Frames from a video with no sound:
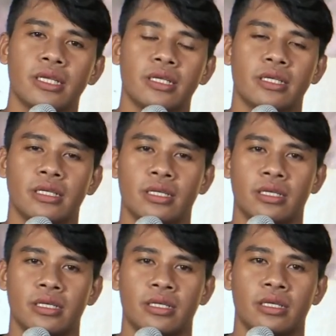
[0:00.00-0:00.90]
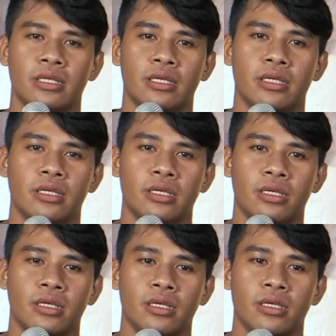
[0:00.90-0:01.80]

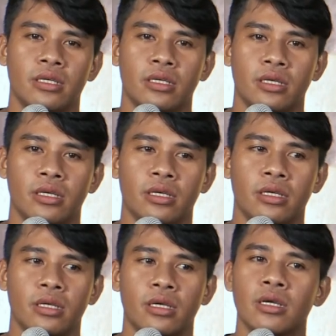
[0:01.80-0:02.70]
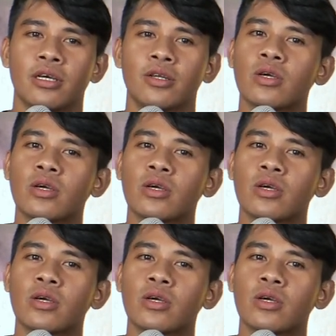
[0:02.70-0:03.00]
This person isn't speaking.